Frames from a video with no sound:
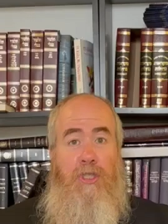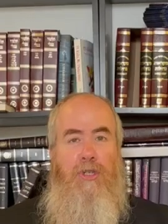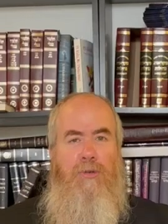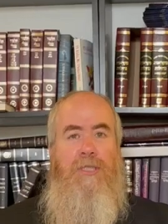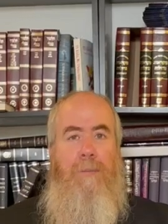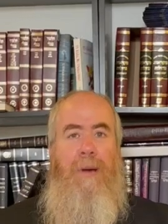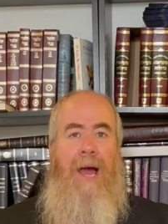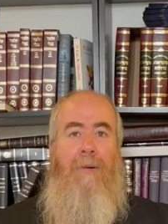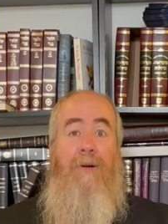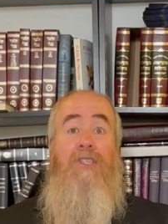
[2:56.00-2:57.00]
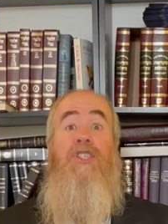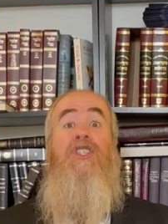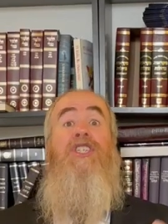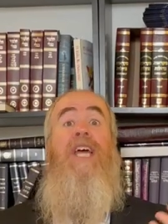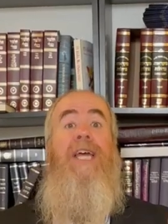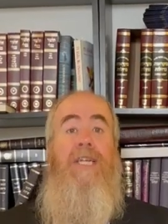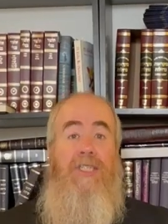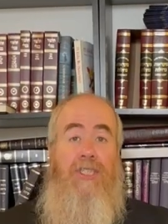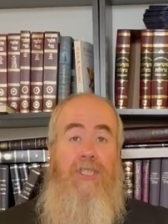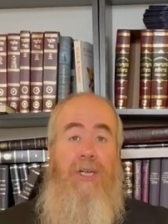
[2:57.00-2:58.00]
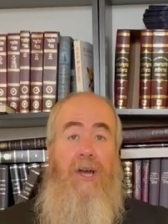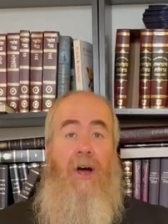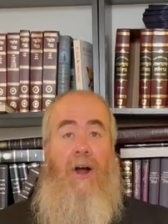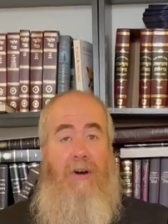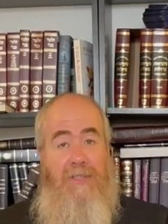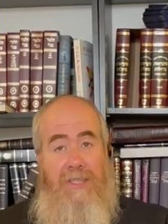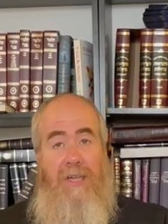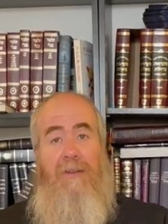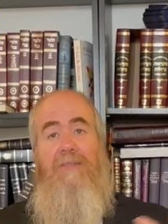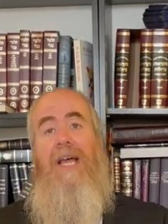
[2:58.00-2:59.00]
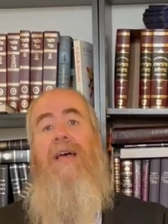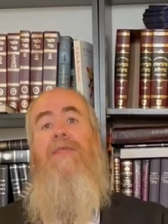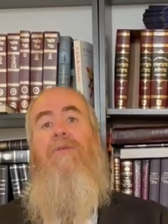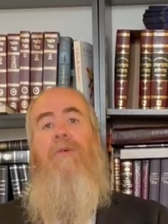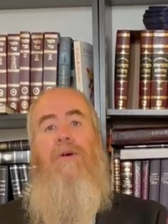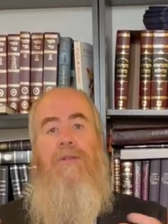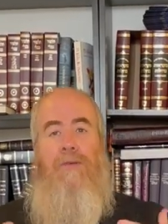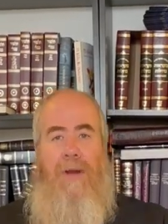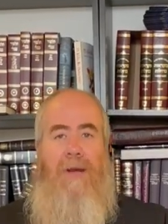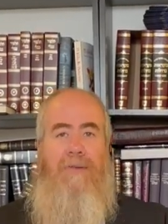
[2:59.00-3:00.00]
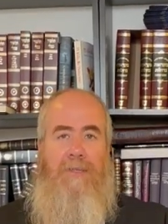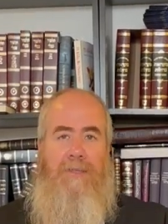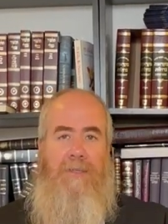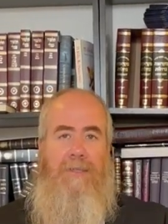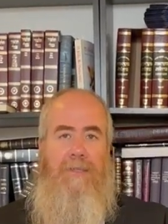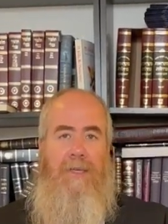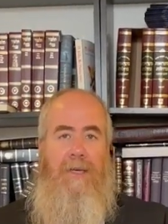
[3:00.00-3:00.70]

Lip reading: Jews the power to change ourselves and the world around us.